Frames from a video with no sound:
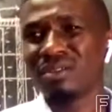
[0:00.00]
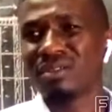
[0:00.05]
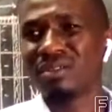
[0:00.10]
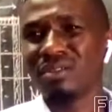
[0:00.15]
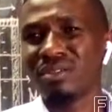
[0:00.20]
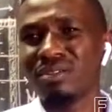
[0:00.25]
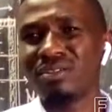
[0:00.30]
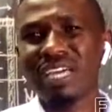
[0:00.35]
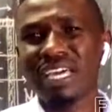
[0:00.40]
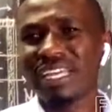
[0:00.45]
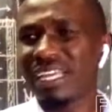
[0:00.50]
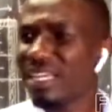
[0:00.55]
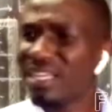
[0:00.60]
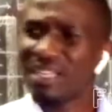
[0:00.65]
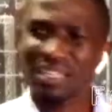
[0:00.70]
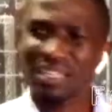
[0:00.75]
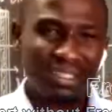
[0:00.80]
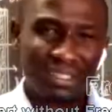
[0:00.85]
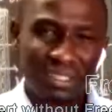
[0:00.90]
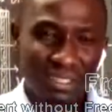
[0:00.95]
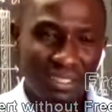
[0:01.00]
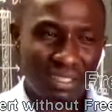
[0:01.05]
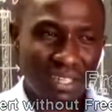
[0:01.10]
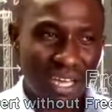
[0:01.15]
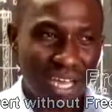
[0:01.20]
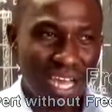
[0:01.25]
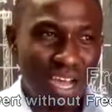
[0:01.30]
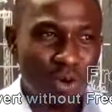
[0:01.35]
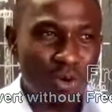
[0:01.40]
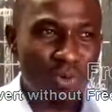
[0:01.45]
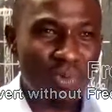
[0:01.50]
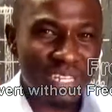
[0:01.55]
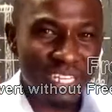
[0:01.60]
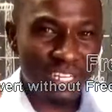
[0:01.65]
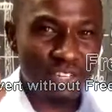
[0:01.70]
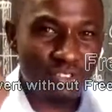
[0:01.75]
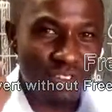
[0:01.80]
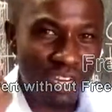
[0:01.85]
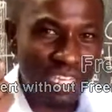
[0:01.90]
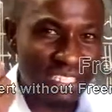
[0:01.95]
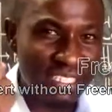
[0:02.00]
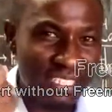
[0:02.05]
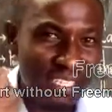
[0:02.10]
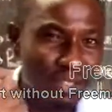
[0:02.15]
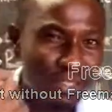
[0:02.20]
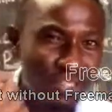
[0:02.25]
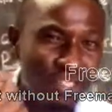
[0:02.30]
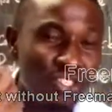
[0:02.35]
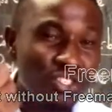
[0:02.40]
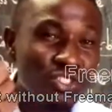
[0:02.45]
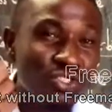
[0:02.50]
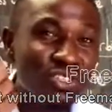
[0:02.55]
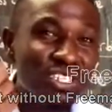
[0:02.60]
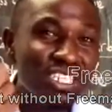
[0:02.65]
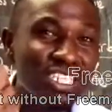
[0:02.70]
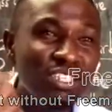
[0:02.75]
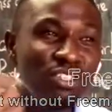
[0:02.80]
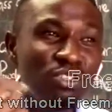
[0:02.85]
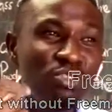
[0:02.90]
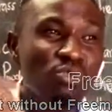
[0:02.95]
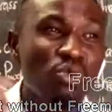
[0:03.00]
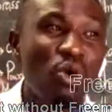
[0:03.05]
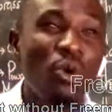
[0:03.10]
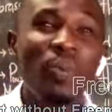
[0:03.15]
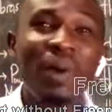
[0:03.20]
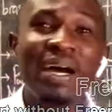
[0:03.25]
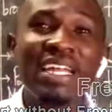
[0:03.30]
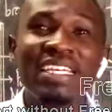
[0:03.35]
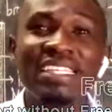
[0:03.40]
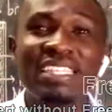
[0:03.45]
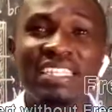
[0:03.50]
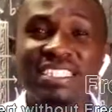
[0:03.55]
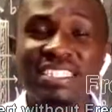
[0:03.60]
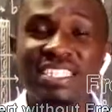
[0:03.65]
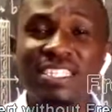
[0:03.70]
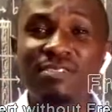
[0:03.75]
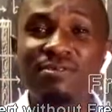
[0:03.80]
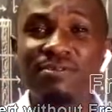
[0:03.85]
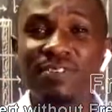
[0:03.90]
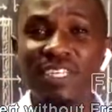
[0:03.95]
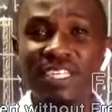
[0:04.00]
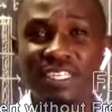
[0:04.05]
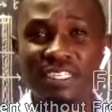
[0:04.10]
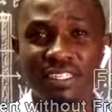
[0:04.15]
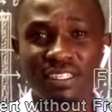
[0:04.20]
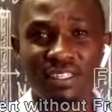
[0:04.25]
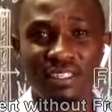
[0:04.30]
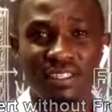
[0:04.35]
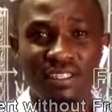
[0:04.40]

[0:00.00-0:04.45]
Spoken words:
Really, how many dry cells do you need to operate a TV?